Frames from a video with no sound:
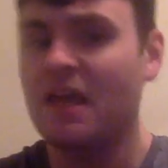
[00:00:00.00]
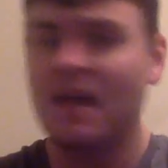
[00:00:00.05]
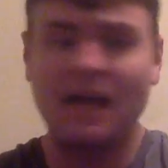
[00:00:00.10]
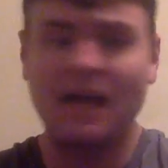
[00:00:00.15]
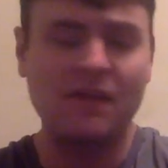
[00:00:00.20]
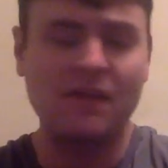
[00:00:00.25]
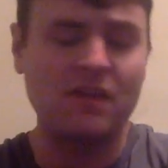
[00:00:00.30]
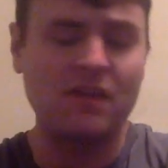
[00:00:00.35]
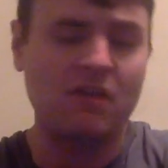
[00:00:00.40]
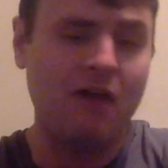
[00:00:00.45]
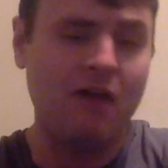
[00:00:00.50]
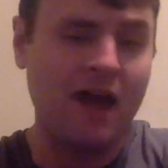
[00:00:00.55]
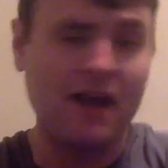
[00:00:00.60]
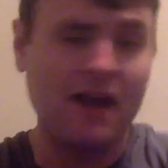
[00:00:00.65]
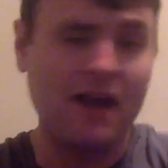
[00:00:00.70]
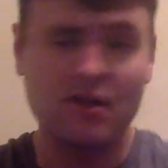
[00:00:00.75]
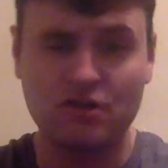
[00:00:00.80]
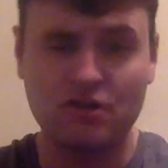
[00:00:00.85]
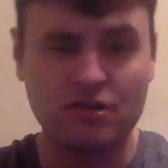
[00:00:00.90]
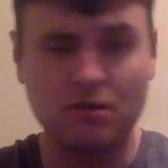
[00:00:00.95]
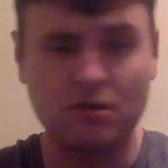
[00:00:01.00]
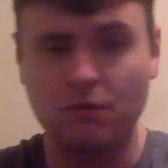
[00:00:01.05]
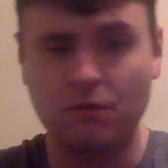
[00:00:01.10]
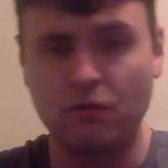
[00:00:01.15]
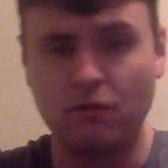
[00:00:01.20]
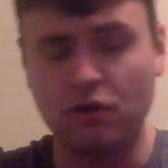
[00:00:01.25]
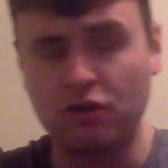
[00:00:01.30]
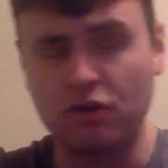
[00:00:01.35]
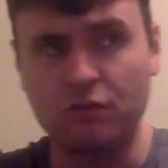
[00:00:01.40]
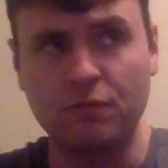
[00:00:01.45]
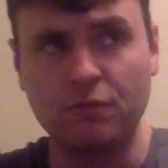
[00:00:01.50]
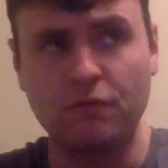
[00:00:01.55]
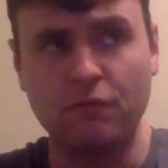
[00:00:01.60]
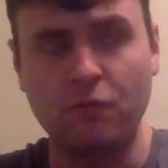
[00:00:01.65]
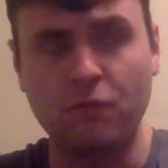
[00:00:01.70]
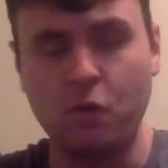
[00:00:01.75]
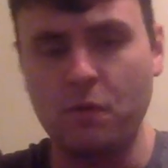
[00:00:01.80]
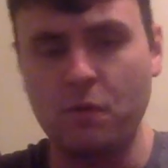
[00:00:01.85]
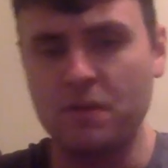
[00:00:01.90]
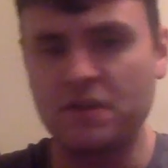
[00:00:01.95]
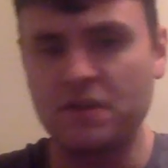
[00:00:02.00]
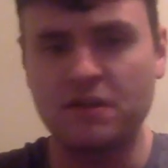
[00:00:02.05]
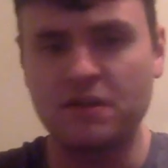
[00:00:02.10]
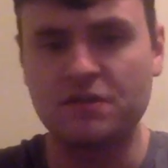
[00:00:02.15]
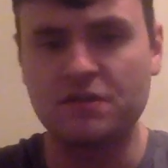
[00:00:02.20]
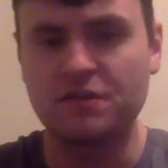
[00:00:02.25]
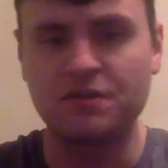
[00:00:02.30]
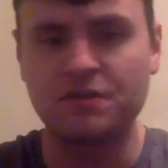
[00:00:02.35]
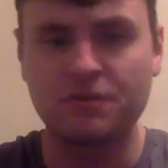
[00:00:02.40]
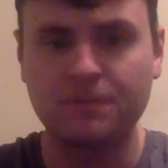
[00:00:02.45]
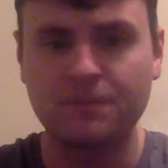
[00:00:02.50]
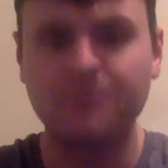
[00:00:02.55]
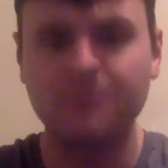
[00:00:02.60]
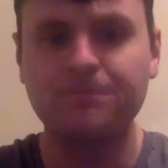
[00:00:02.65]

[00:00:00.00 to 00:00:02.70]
I think the Lions are due for a good performance here too.